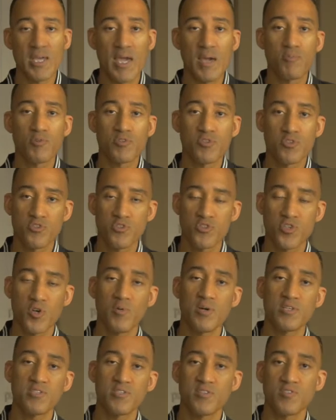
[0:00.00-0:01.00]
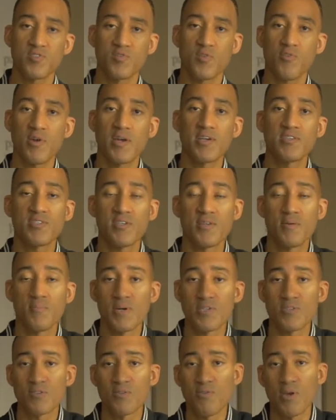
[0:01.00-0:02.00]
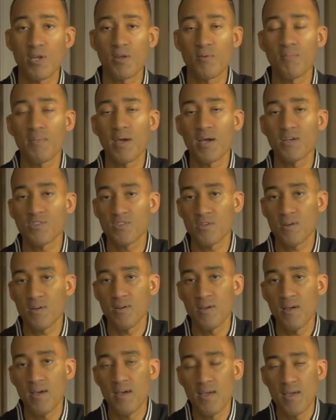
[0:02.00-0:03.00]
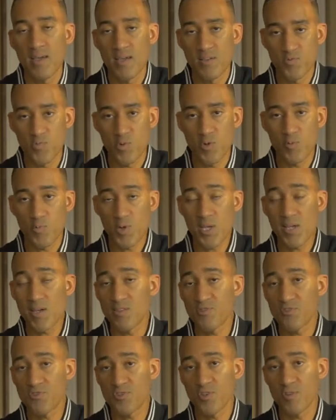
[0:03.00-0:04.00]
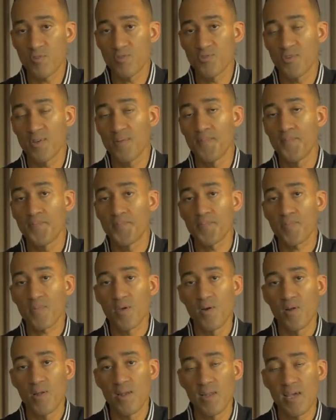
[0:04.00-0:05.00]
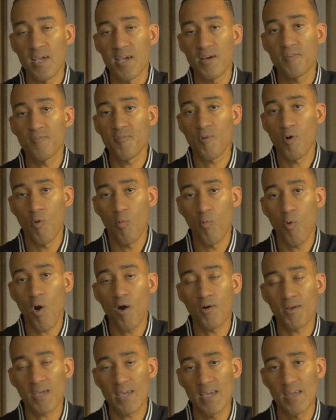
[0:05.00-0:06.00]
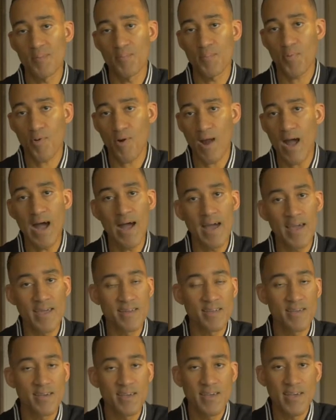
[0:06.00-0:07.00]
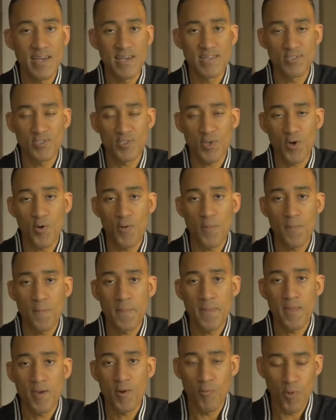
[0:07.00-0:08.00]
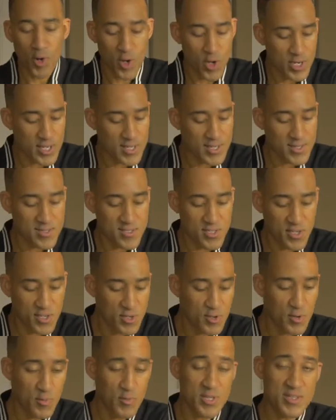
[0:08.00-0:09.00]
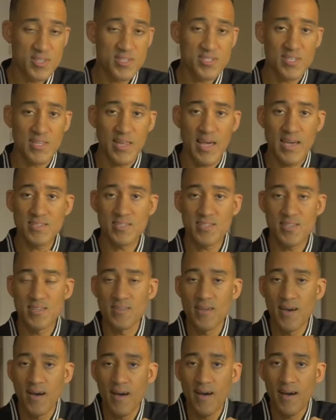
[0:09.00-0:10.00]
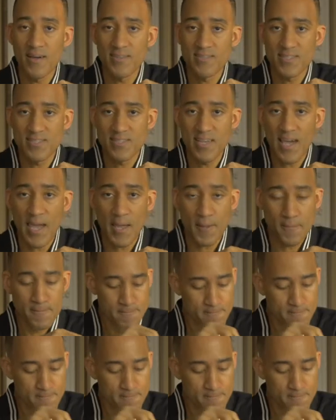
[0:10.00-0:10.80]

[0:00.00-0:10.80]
able to show us His grace in a much greater measure is when we, His children, live or walk in pride. And so we're going to continue with this lesson today.